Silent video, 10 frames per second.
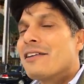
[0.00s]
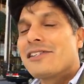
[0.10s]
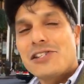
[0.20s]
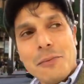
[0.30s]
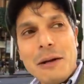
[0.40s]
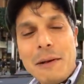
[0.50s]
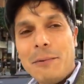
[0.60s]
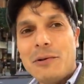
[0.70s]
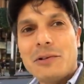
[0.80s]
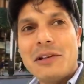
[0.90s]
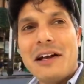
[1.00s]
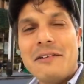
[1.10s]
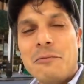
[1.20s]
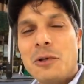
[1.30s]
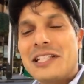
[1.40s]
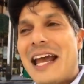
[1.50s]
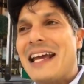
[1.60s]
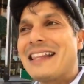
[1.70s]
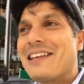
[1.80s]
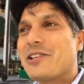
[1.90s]
So many people will
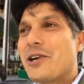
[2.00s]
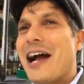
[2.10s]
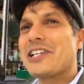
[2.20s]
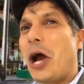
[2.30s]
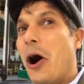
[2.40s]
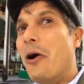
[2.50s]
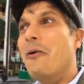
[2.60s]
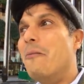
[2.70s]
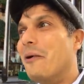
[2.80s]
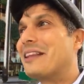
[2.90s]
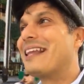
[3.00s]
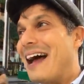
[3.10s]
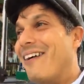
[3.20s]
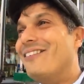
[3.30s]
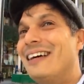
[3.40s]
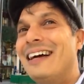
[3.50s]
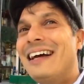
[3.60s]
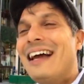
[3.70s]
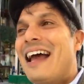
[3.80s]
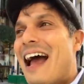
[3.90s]
take their trash home with them
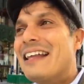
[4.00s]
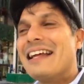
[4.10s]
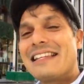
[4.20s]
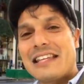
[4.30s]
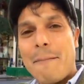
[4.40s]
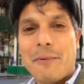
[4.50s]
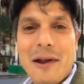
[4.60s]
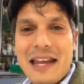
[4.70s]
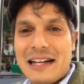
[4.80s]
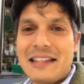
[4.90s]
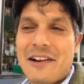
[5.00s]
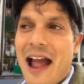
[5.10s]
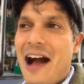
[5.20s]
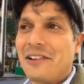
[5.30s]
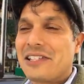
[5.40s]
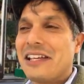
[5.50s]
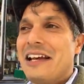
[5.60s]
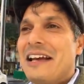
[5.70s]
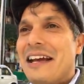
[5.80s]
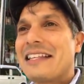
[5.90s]
and then separate it in their house.
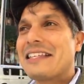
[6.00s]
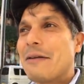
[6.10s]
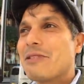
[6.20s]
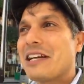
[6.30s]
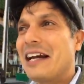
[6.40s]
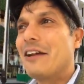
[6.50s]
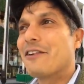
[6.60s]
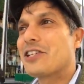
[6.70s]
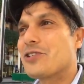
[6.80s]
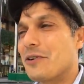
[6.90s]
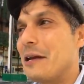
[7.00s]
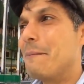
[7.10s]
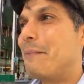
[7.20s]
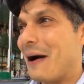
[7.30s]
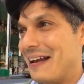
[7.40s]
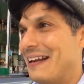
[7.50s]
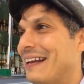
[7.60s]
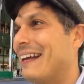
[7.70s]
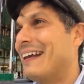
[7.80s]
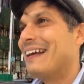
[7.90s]
It seems kind of extreme, but
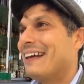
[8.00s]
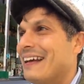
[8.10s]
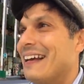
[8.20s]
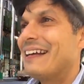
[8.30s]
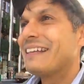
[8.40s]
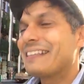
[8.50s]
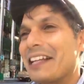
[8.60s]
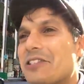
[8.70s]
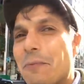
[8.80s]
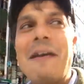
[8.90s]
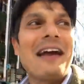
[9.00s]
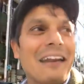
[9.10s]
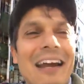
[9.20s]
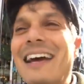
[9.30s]
that's Japan.